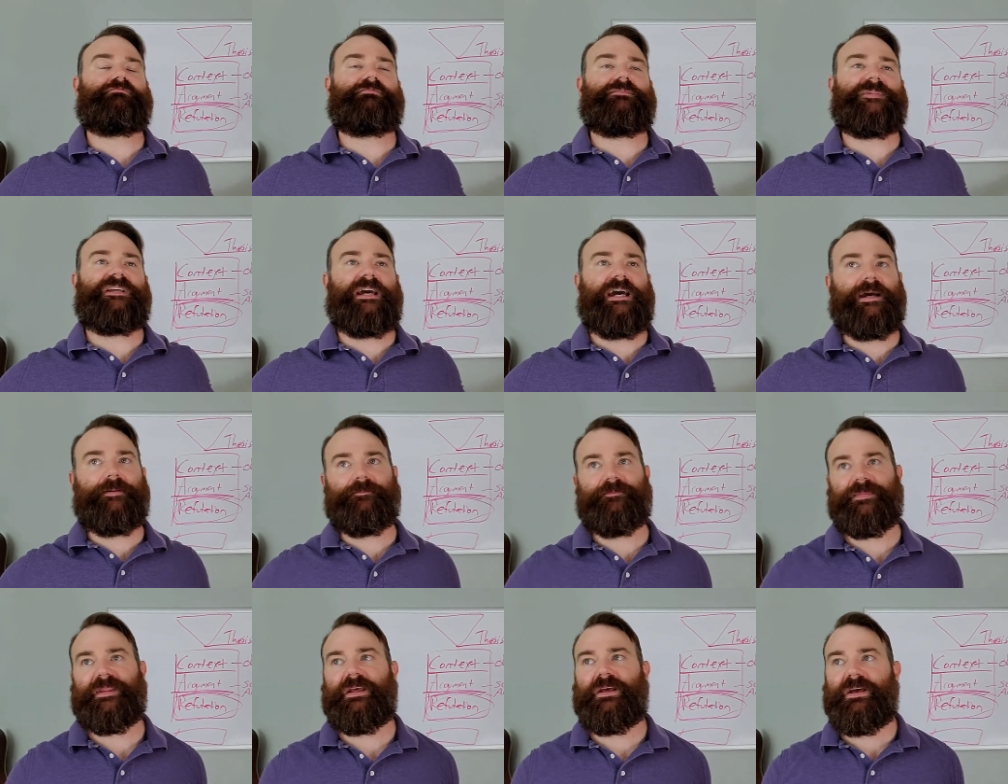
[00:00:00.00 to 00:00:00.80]
Okay?
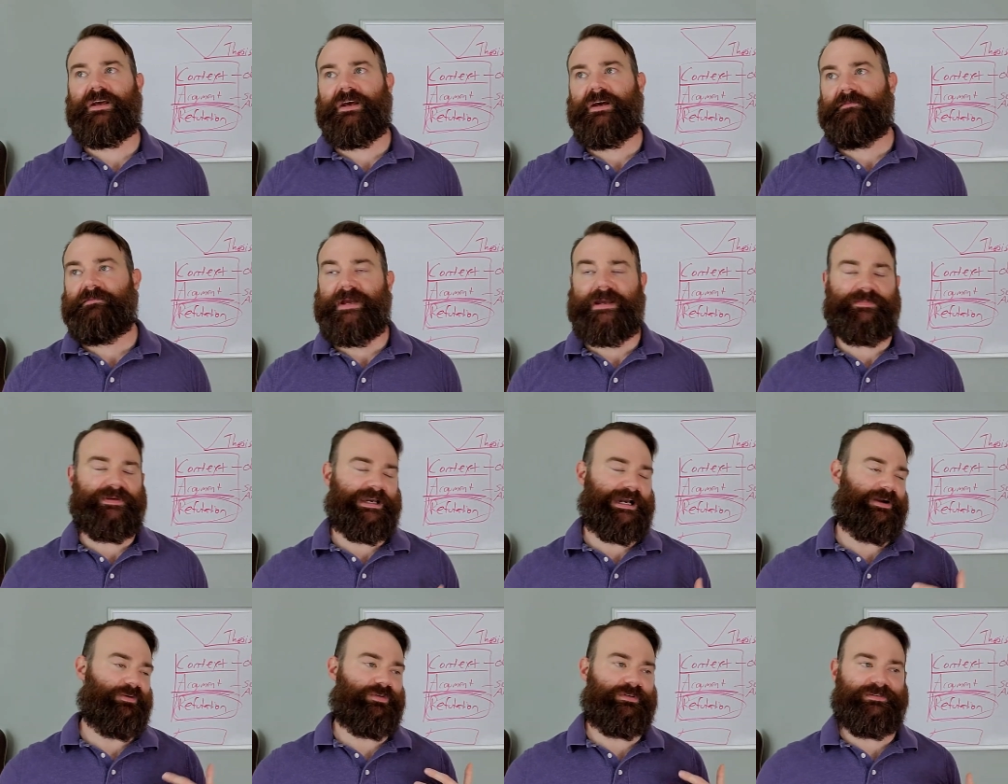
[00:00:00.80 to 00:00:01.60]
Maybe
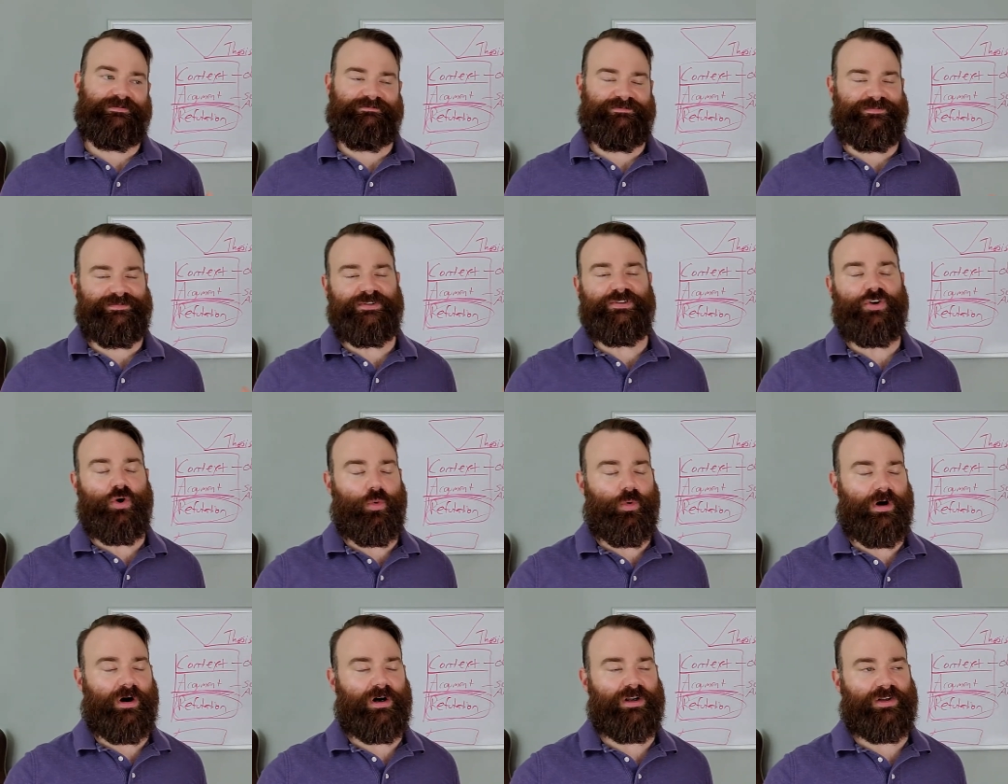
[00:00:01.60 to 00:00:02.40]
I would
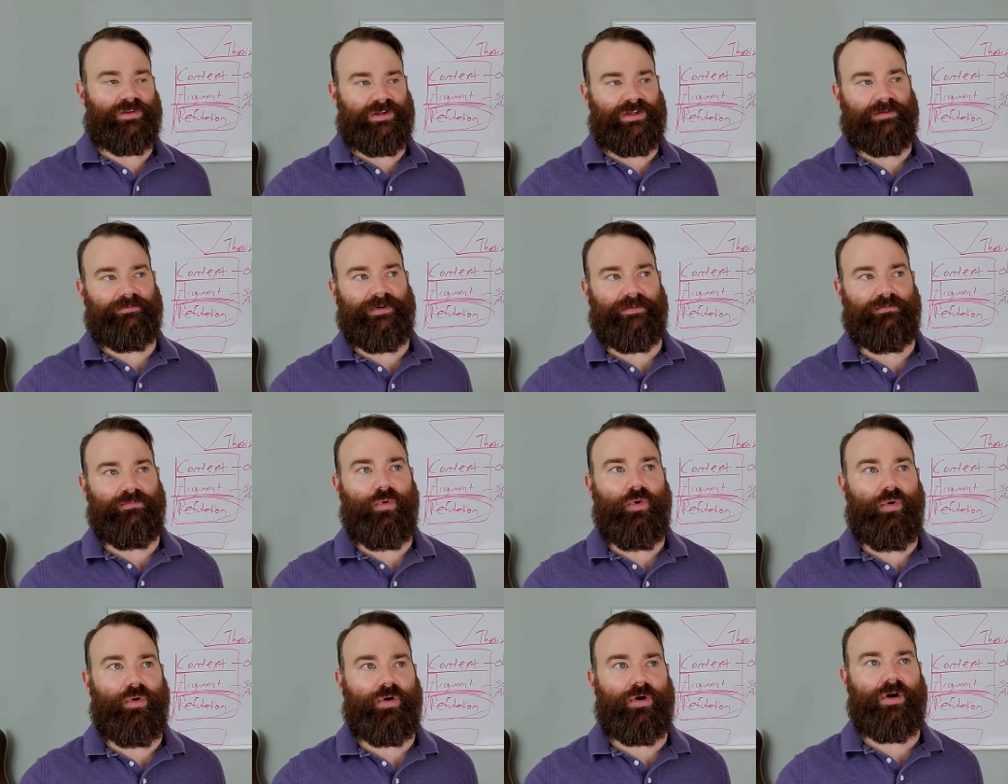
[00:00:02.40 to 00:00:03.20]
go on a little bit
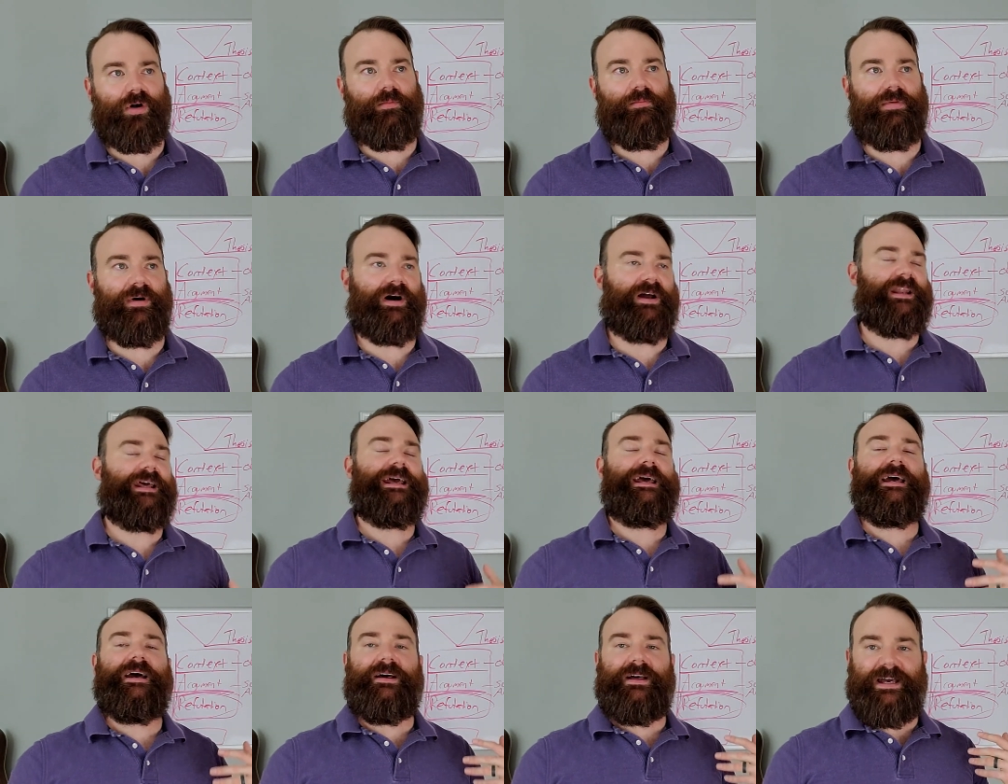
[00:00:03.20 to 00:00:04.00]
more,
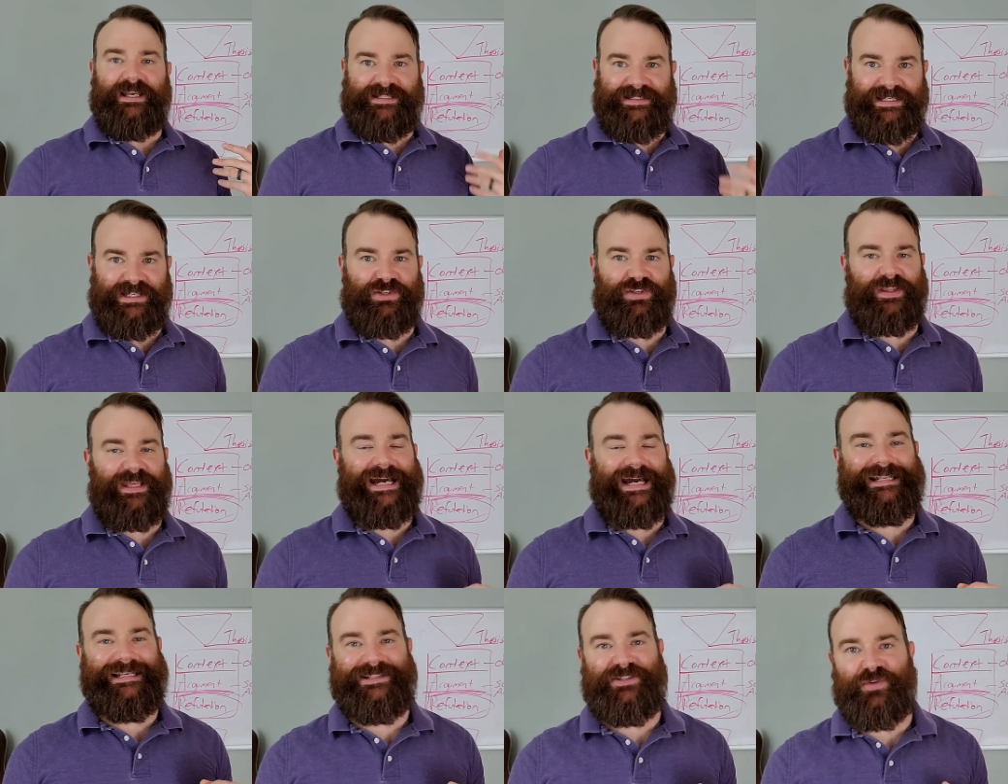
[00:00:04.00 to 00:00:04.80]
but essentially I
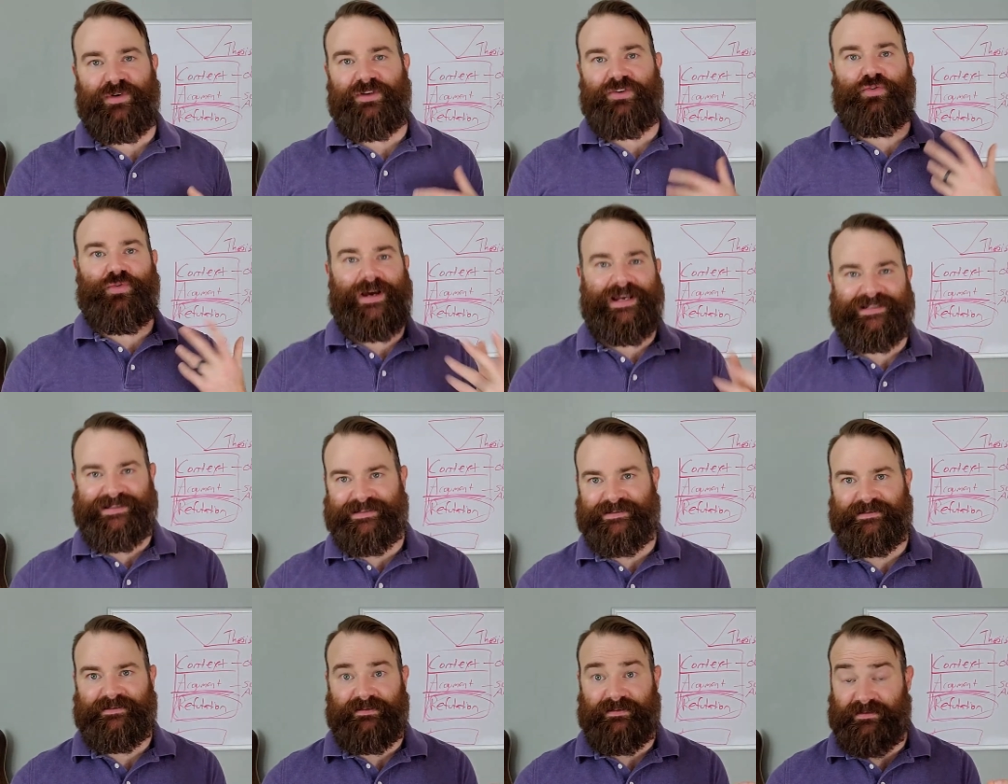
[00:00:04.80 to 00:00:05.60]
need to
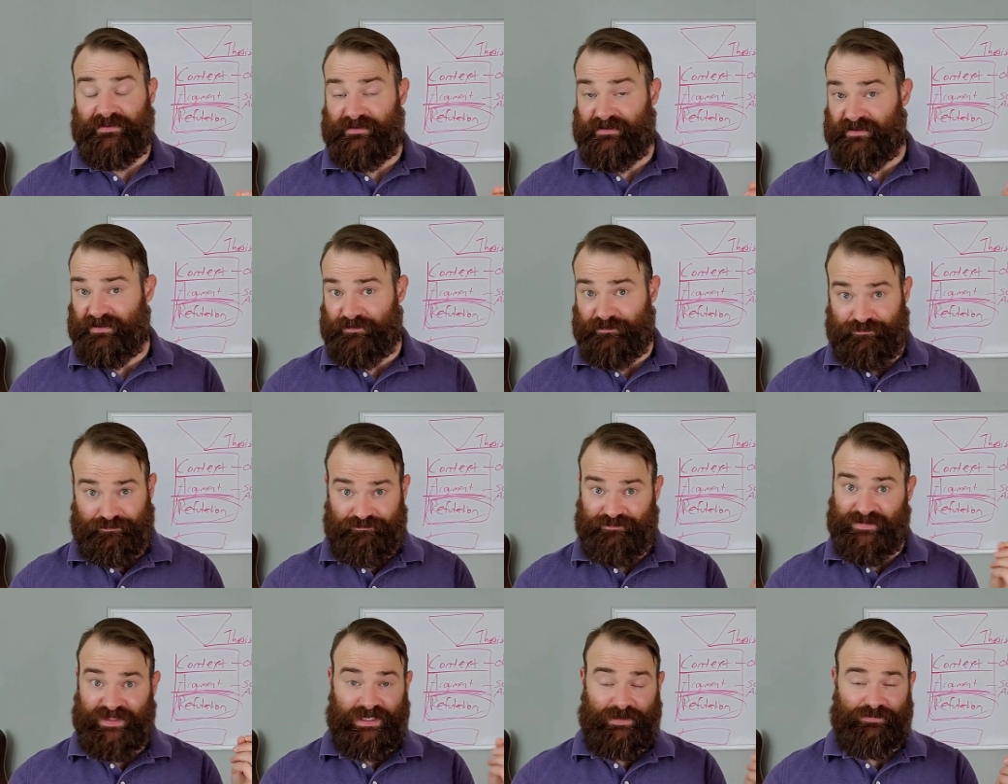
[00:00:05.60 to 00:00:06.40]
address
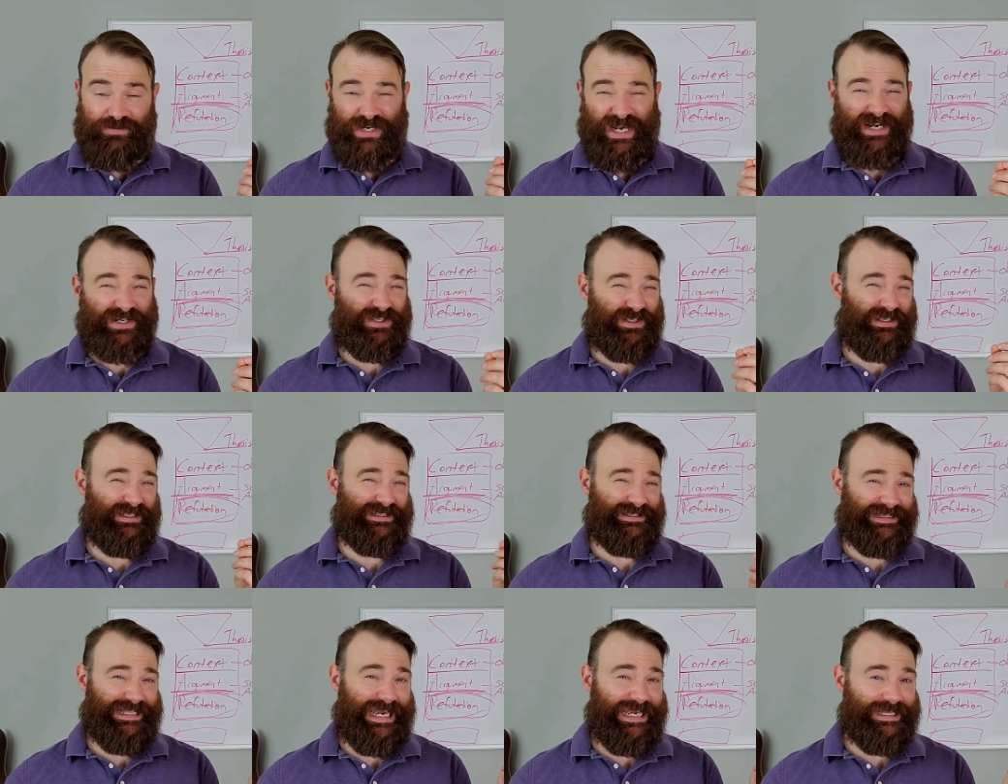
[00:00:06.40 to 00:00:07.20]
the objection
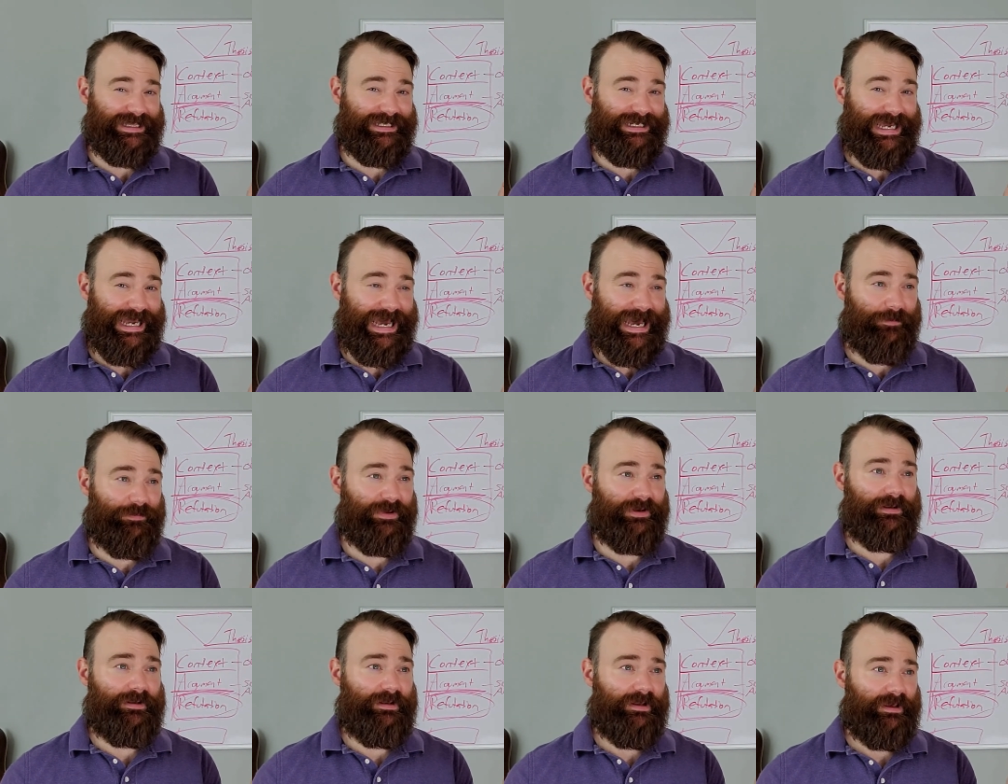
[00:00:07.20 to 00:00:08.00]
that's likely to
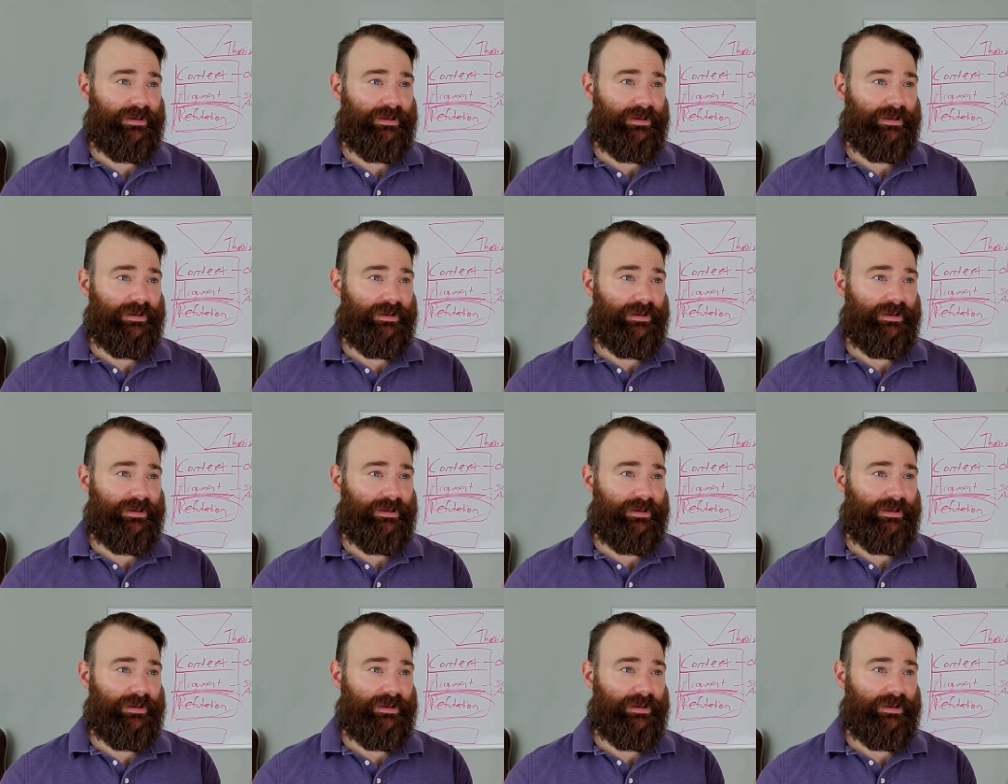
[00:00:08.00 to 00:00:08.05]
happen